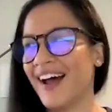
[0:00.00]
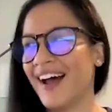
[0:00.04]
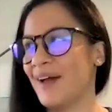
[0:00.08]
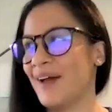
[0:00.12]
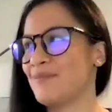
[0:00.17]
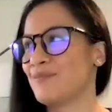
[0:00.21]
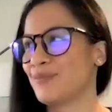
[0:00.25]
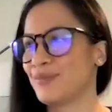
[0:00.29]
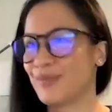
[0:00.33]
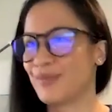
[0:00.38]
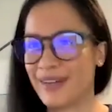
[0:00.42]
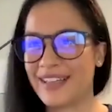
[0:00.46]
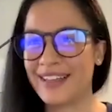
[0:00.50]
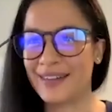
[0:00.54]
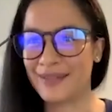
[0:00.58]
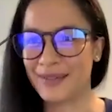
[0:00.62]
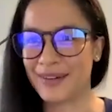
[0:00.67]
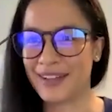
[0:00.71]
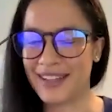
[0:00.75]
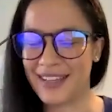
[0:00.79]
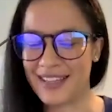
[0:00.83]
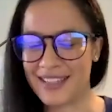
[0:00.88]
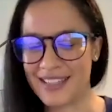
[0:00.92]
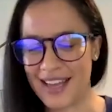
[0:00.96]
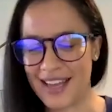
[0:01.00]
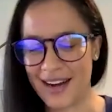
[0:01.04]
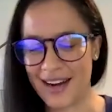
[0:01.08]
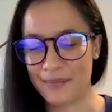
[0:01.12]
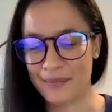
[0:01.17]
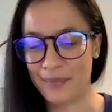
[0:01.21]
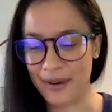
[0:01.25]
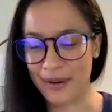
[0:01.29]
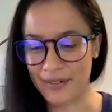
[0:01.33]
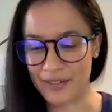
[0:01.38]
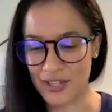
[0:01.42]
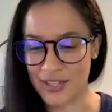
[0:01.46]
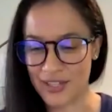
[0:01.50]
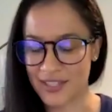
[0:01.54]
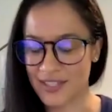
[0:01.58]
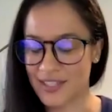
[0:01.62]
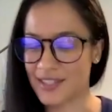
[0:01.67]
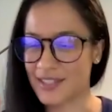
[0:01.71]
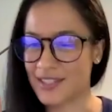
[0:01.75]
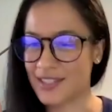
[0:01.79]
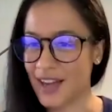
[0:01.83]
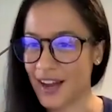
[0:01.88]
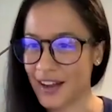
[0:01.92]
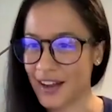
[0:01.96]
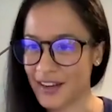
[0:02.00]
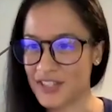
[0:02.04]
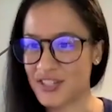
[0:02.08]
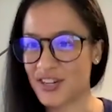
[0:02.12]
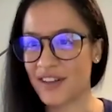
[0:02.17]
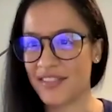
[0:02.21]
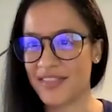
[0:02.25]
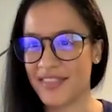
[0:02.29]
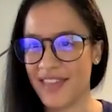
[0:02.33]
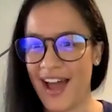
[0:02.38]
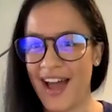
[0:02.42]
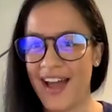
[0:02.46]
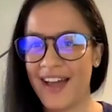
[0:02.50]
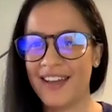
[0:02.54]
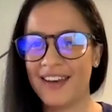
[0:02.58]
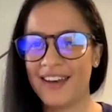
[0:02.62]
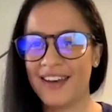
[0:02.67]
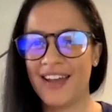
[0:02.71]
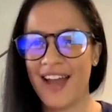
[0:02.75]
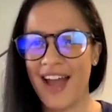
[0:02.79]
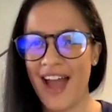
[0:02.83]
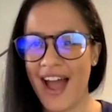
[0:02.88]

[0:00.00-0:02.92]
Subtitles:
I'm really, really excited, but just to touch on that,